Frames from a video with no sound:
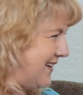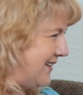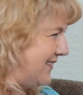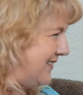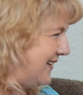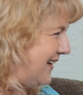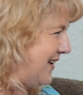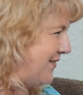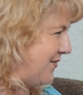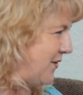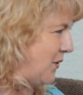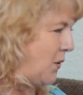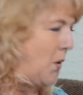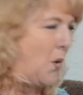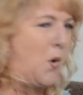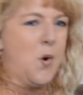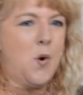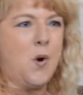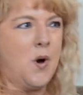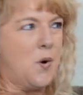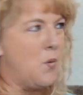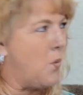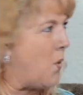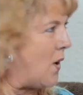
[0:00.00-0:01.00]
level
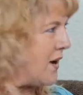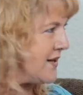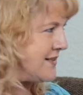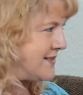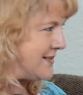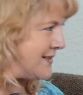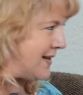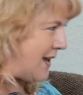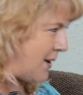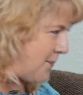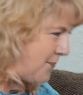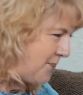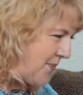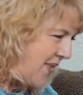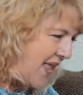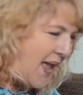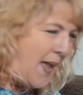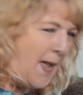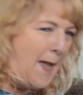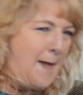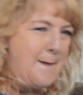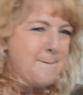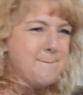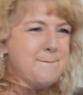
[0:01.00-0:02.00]
or WhatsApp.
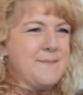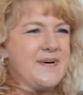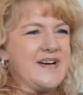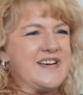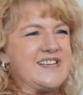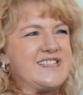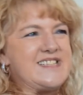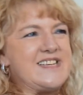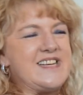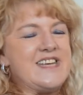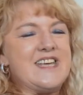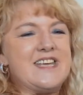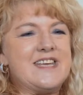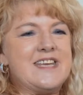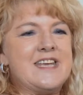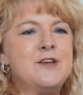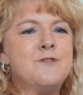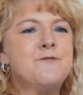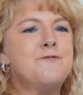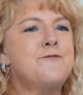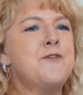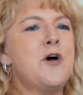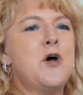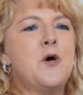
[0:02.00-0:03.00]
But
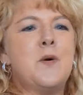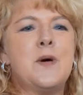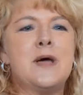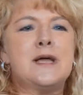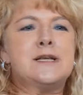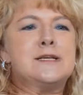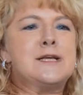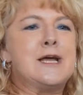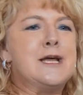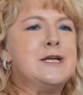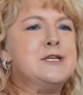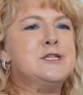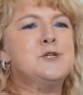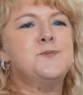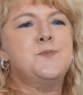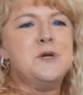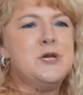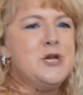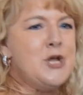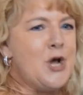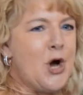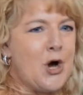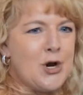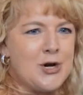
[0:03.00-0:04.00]

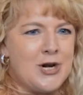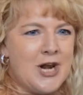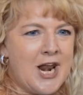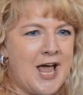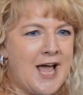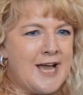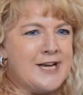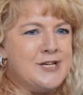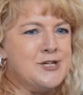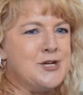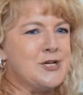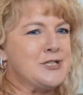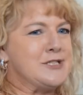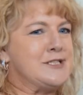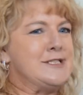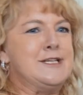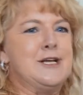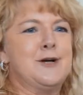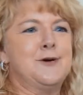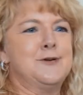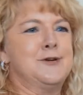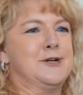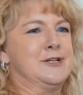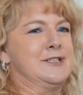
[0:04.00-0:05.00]

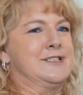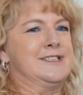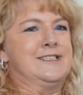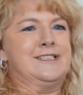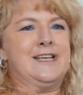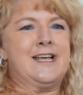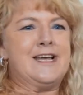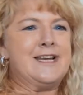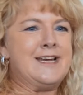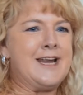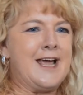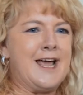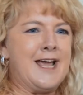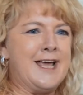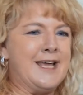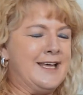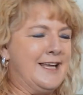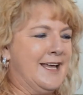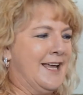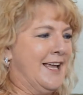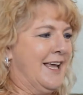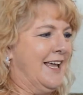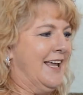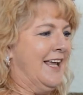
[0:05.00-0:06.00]
info@hpdonline.co.za,
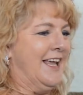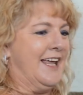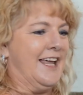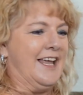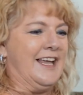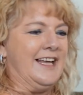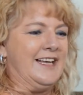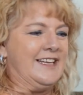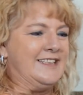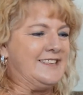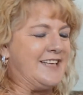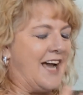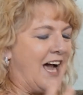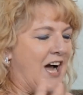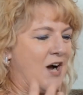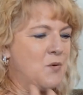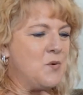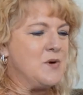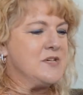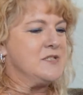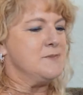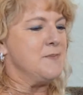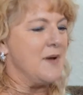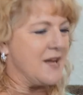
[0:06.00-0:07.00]
and I
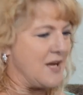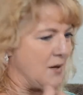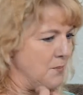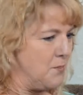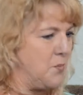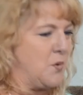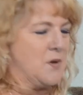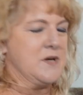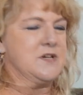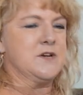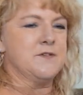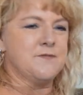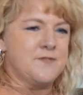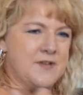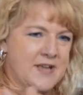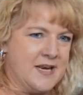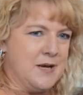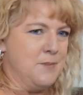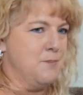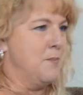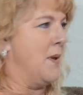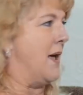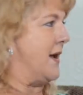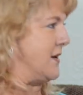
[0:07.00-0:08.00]
always make a point of
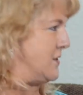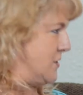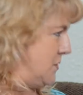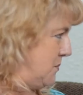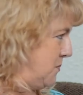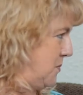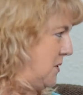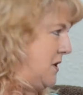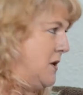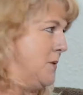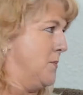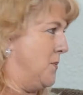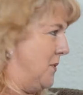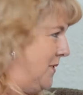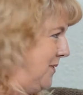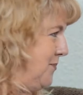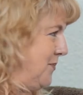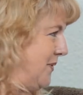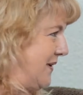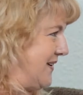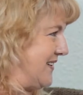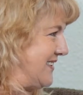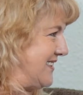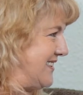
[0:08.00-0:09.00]
getting back to people
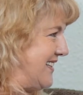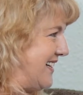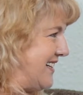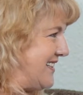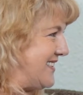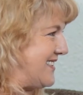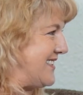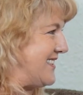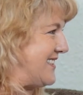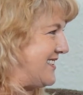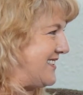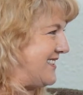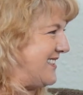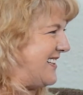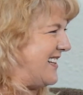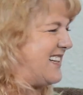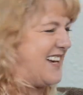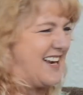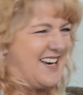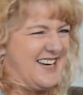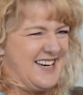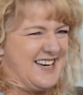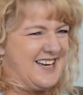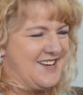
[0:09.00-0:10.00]
because
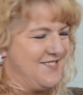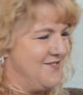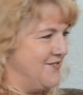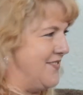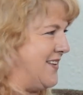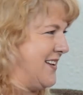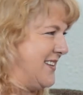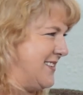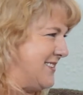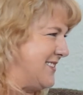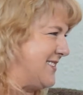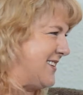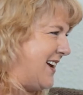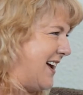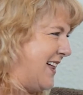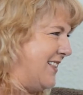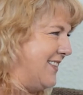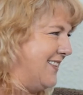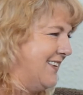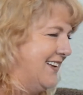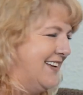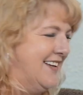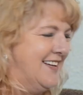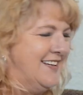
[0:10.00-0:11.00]
I love that
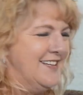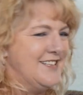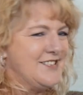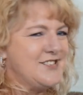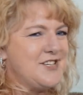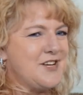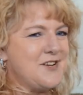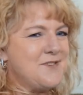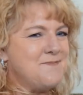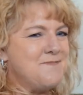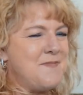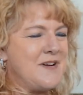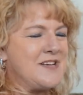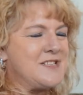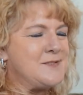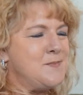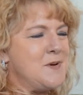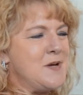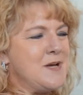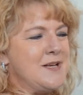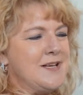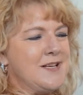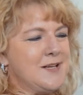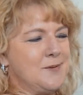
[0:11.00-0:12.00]
style. So it must
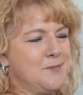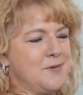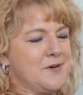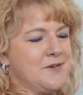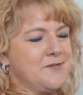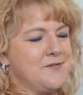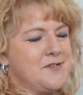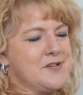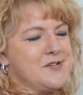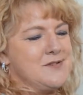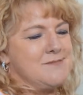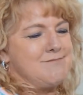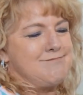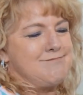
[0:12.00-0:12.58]
be a little bit of the